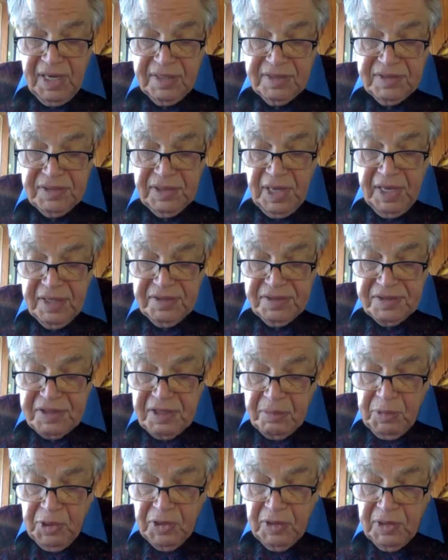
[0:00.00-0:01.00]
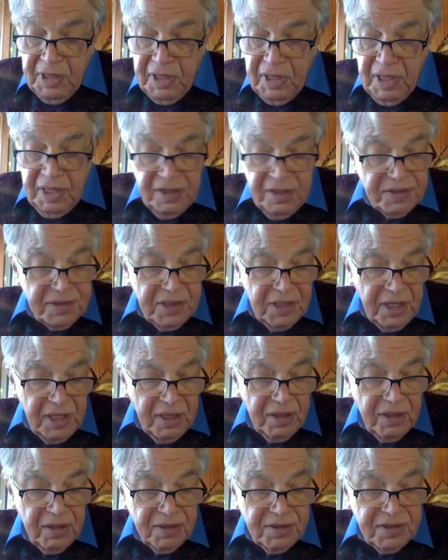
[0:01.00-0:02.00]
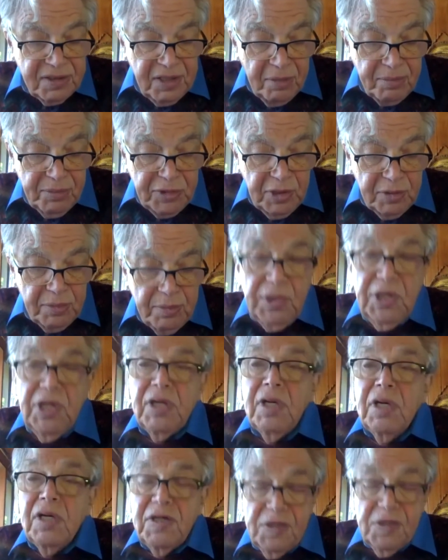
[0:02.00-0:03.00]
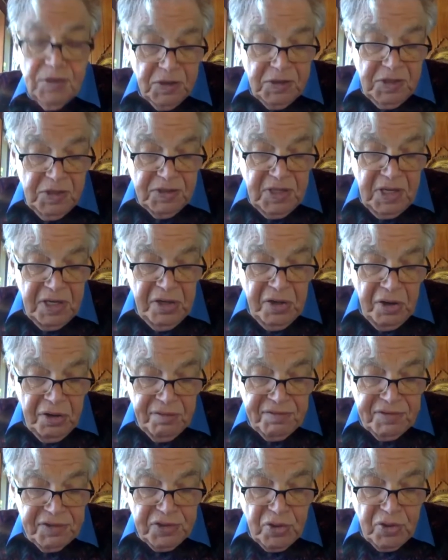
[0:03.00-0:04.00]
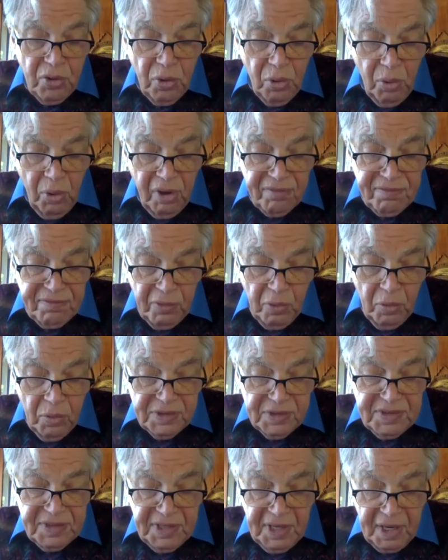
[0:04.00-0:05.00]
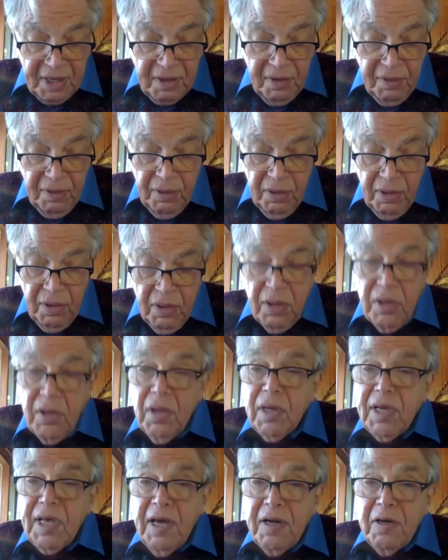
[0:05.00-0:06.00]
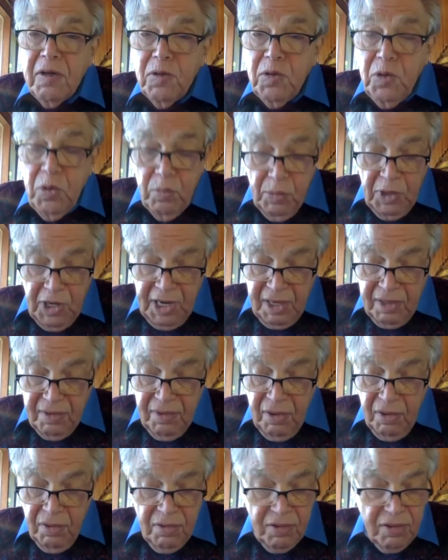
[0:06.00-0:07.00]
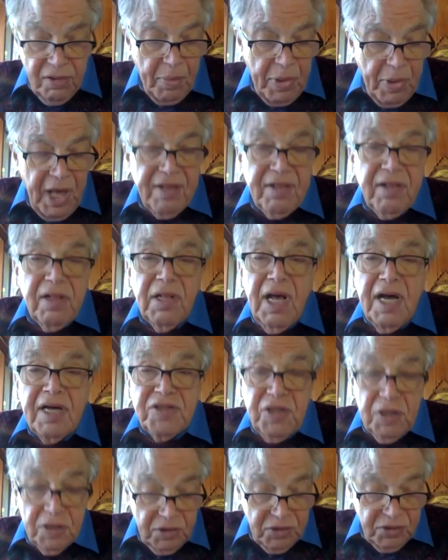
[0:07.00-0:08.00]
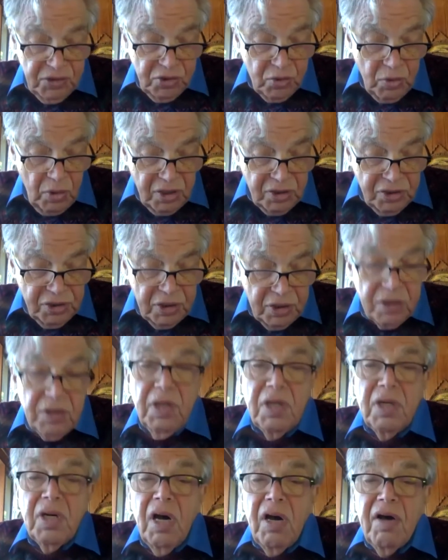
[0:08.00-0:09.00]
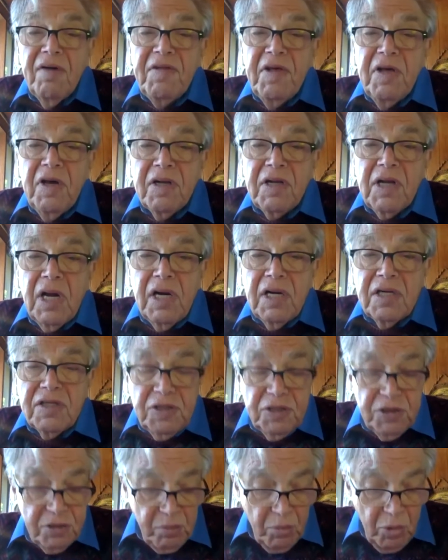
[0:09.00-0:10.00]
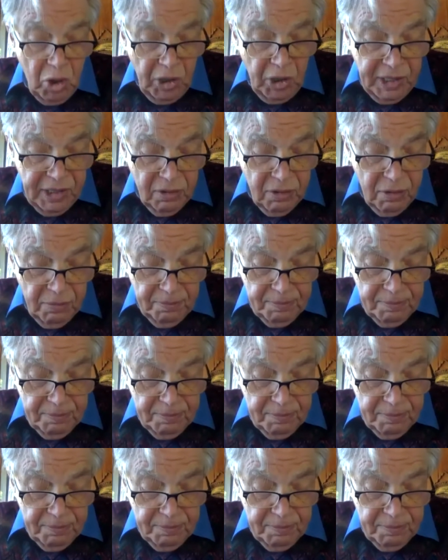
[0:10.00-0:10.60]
as a seemingly incidental symptom, such as a nervous cough or tic, can illuminate the pathological structure of the unconscious mind.